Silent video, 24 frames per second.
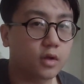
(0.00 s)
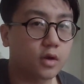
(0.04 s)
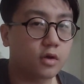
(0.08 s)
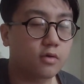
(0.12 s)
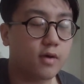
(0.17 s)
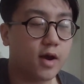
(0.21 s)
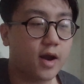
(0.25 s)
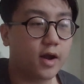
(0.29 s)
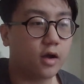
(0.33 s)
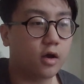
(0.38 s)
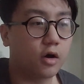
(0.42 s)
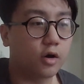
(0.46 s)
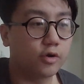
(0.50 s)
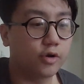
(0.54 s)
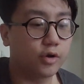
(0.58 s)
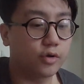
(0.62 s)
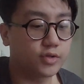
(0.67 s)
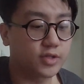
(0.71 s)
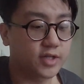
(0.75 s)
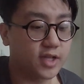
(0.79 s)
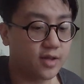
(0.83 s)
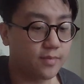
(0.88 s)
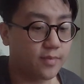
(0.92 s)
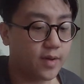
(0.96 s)
Grant
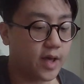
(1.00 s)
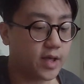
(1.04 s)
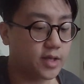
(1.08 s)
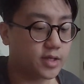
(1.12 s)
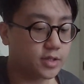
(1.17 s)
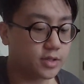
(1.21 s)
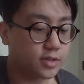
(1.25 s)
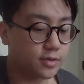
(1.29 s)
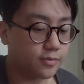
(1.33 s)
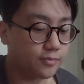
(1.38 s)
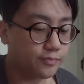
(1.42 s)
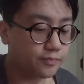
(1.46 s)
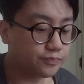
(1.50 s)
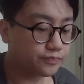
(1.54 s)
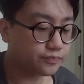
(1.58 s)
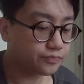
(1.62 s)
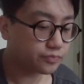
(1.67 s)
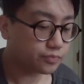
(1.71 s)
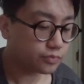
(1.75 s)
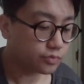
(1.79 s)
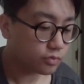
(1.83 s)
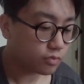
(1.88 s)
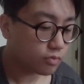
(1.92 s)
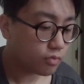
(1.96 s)
Cardone said it best.
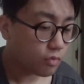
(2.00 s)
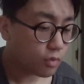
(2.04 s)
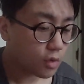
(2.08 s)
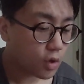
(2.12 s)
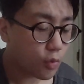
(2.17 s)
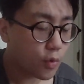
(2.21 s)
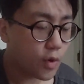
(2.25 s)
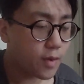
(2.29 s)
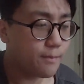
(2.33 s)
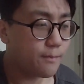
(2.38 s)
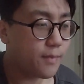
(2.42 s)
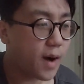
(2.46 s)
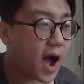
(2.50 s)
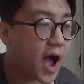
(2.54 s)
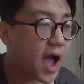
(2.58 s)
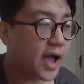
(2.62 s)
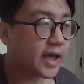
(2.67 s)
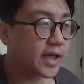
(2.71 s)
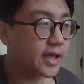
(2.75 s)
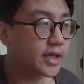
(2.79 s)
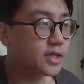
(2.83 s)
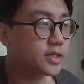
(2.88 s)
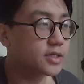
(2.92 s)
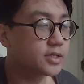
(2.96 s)
When
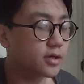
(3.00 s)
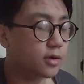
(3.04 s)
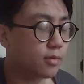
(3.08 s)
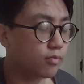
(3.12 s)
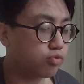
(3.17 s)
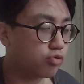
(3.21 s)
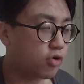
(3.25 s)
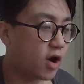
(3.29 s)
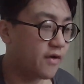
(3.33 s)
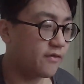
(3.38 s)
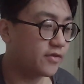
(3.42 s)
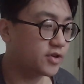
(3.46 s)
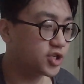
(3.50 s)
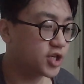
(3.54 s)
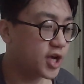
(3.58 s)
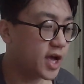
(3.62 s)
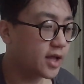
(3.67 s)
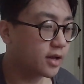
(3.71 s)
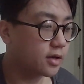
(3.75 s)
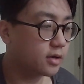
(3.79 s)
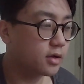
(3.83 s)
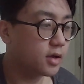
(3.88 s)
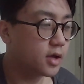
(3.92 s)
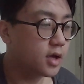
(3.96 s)
buying his private
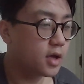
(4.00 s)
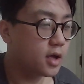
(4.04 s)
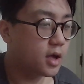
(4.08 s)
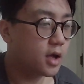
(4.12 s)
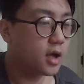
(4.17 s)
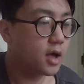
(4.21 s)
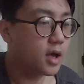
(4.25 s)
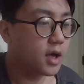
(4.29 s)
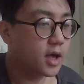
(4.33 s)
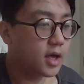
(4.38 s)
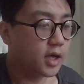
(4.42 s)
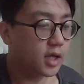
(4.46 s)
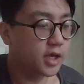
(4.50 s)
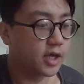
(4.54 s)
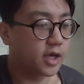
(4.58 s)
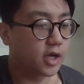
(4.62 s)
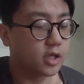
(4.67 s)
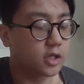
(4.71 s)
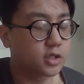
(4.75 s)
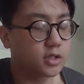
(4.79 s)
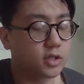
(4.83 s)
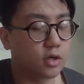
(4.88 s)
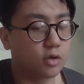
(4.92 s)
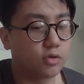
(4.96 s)
jet, he
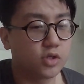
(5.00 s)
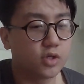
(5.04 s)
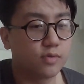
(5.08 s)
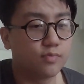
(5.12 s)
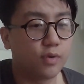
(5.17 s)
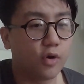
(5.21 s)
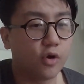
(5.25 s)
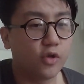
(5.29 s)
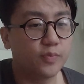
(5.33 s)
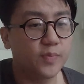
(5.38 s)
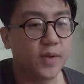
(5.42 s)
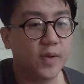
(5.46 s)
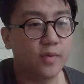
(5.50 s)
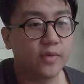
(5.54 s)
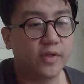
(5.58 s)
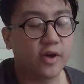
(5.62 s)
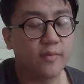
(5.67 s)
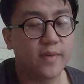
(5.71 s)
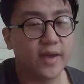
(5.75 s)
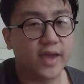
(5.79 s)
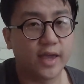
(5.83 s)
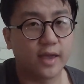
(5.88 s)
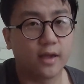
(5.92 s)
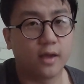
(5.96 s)
consulted both people that were
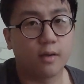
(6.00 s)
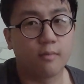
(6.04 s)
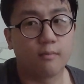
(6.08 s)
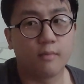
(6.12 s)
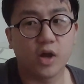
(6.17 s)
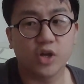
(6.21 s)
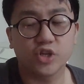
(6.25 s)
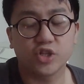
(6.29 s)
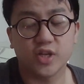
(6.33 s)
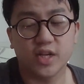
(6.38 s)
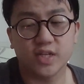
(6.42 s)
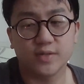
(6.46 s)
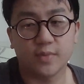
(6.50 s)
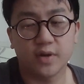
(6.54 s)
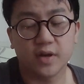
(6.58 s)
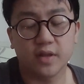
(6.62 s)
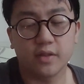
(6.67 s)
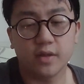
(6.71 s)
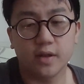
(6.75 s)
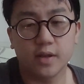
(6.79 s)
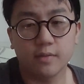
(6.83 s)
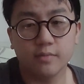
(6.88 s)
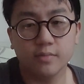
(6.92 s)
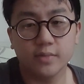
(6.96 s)
making much less money
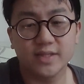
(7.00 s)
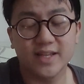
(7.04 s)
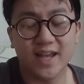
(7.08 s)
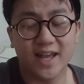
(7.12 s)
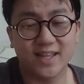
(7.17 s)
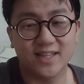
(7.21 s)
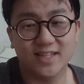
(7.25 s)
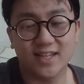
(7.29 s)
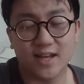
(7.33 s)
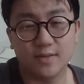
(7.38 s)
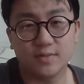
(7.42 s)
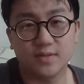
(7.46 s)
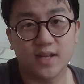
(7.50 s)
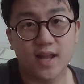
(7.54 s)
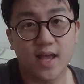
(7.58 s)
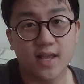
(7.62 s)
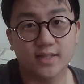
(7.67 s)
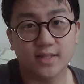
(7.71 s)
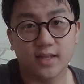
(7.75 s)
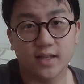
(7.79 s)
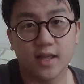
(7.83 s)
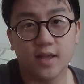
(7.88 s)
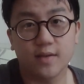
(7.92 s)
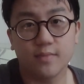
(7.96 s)
than him, 10 times
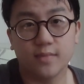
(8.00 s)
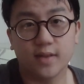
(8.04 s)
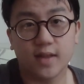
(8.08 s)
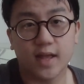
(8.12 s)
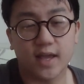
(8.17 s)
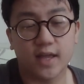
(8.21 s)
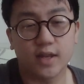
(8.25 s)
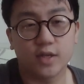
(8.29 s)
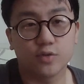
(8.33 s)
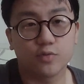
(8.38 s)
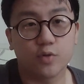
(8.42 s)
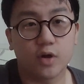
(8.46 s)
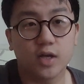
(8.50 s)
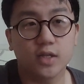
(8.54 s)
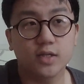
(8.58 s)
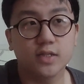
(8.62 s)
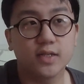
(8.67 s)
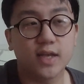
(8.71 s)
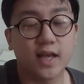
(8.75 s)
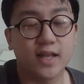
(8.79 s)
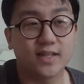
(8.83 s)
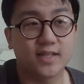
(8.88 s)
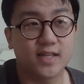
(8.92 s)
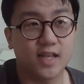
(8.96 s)
less than him, like in his words,
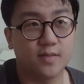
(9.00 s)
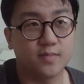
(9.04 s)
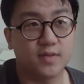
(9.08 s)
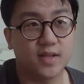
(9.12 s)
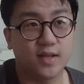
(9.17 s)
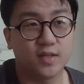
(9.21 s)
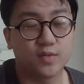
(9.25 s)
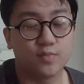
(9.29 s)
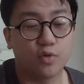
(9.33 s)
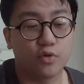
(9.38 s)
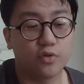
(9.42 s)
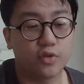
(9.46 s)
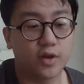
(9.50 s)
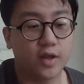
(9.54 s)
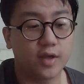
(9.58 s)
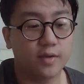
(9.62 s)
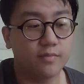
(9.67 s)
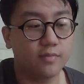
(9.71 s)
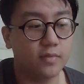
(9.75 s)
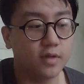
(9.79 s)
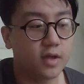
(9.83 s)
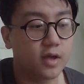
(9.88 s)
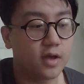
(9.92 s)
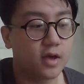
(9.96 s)
and 10 times more than him.